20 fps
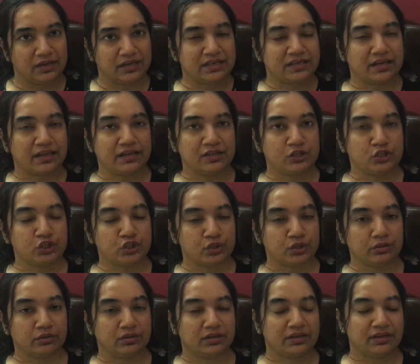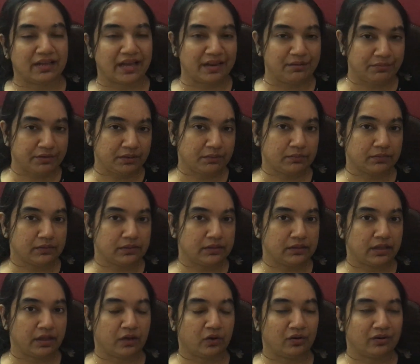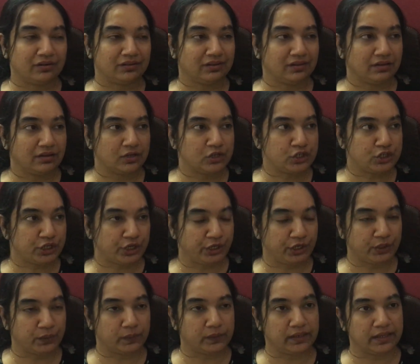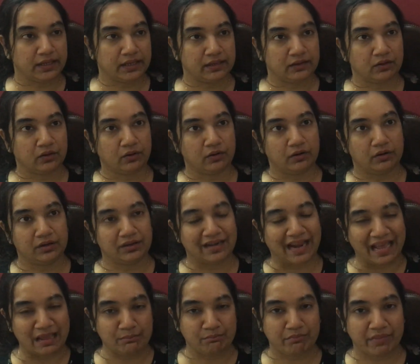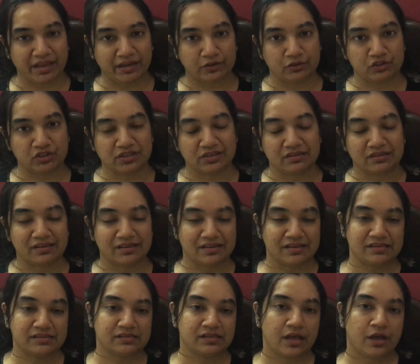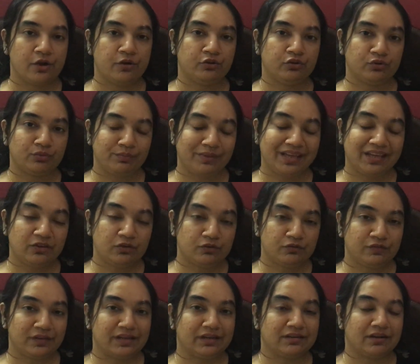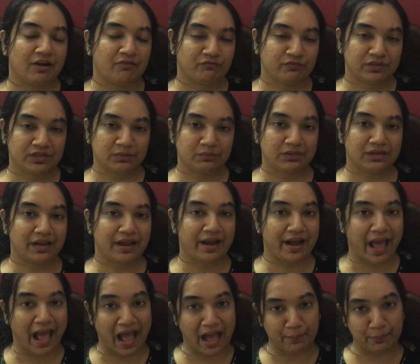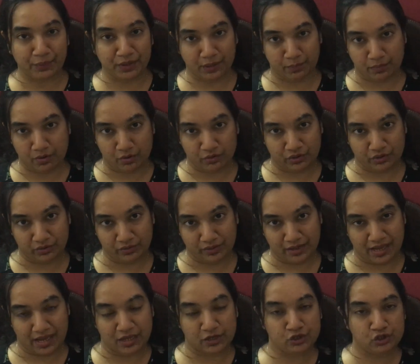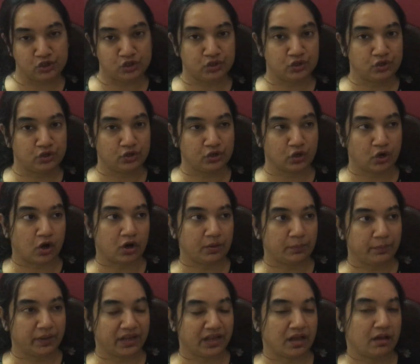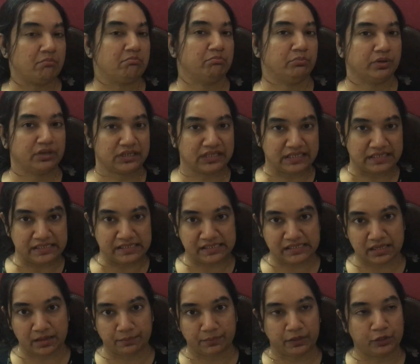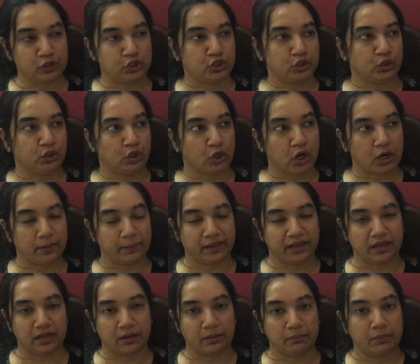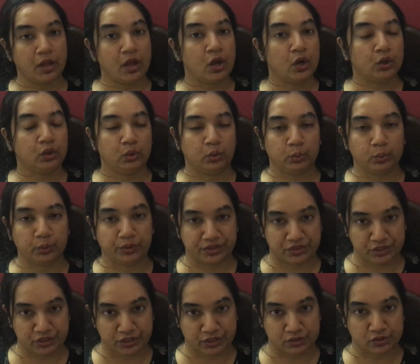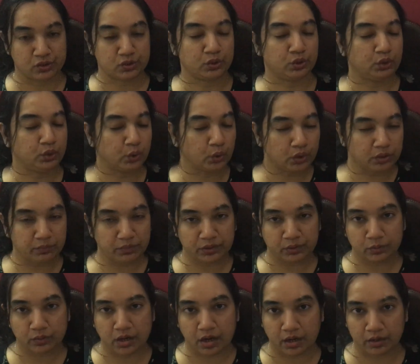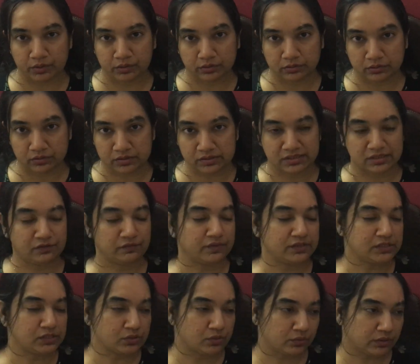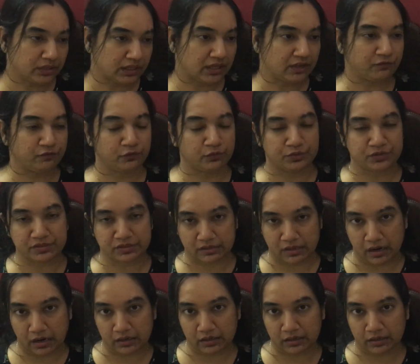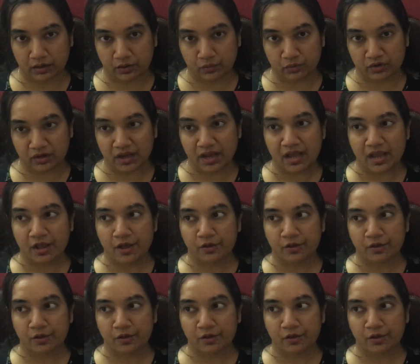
it, it should the timetable or the scheduling or time managing is to make you feel comfortable and happy about your day. It should not become burdensome, it should not become too rigid. So don't be too hard on yourself. It's okay if you start out